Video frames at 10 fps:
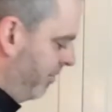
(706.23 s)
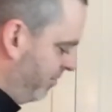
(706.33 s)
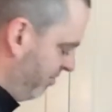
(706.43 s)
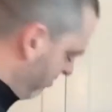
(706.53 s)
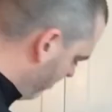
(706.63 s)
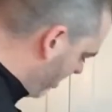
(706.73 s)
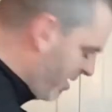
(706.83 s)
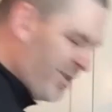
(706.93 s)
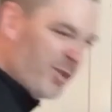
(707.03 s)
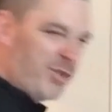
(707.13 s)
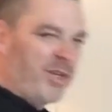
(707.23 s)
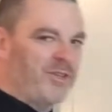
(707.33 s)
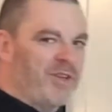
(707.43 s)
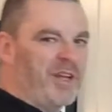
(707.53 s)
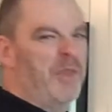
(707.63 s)
you go.
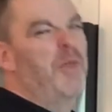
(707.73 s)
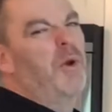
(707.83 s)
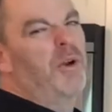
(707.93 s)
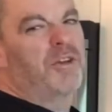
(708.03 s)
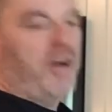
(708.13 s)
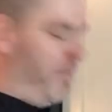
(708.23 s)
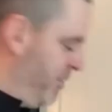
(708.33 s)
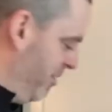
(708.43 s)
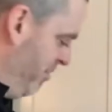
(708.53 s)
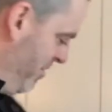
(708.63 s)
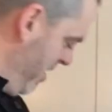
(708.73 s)
6 1/3 cups.